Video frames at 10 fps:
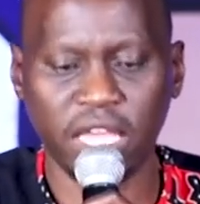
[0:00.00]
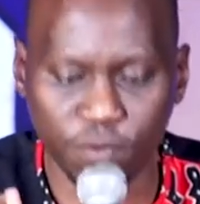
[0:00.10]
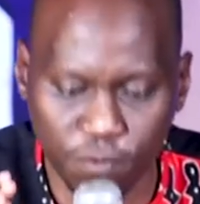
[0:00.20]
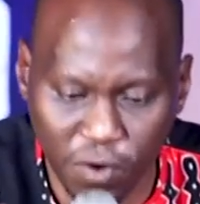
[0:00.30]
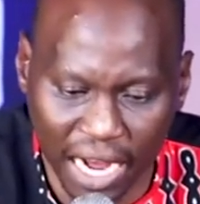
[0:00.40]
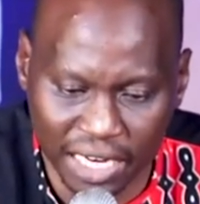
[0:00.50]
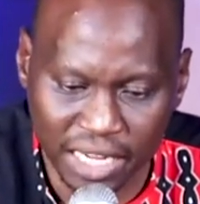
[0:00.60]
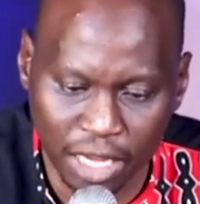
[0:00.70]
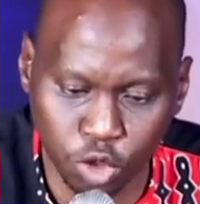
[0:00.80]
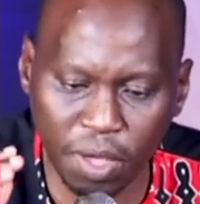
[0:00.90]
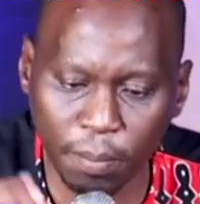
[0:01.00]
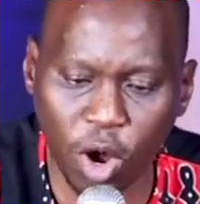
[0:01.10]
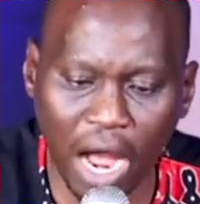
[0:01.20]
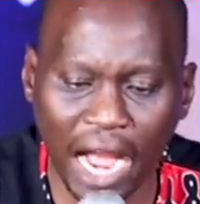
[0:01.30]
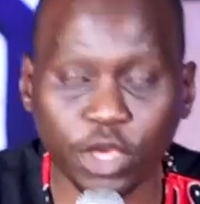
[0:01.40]
In fact, to be
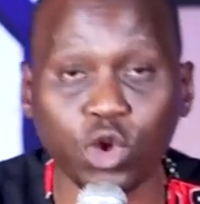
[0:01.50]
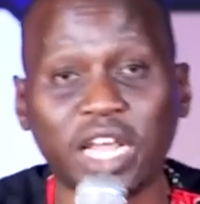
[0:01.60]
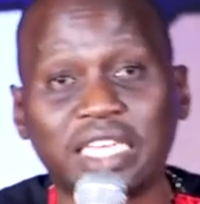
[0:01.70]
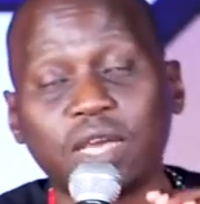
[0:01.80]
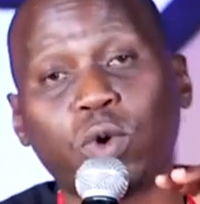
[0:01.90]
more accurate,